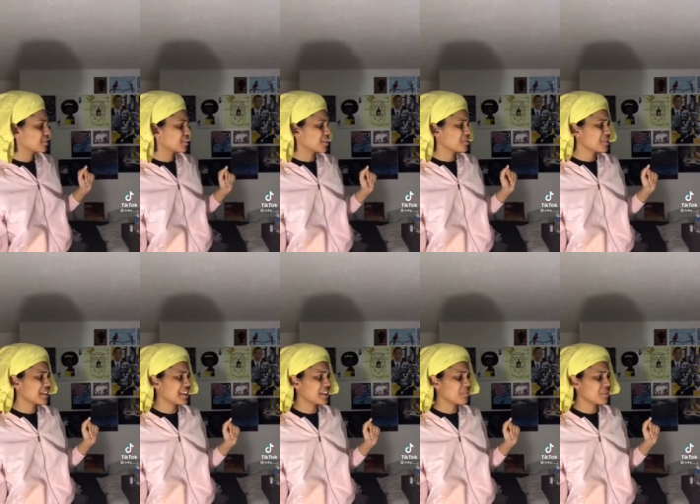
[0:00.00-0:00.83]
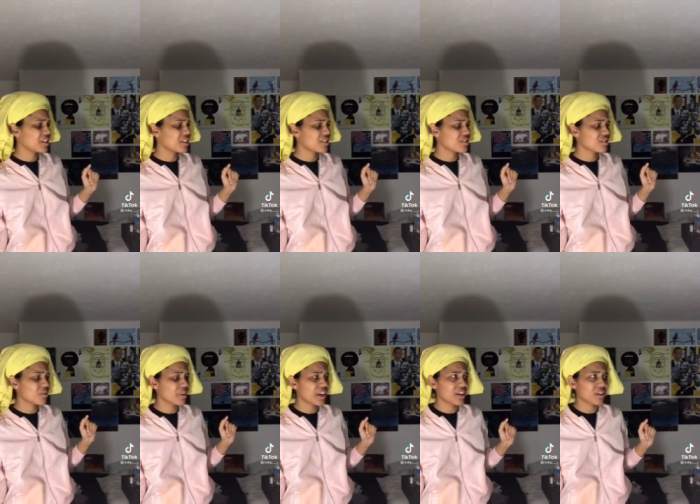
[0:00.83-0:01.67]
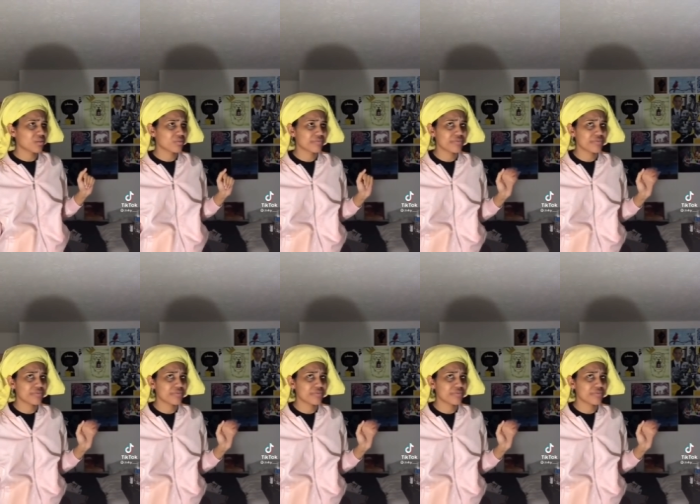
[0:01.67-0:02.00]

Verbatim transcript: Are you kidding me? So ghetto.